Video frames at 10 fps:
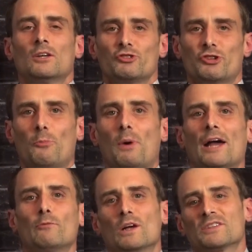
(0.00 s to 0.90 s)
Joe
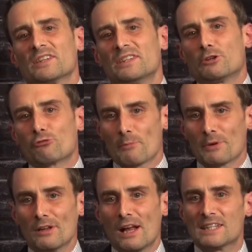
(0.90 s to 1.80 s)
Biden wants to
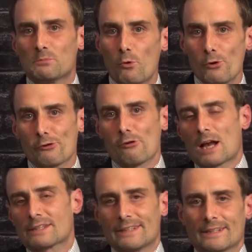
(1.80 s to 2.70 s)
decriminalize border
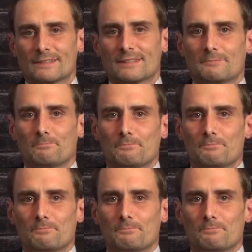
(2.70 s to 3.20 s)
crossings.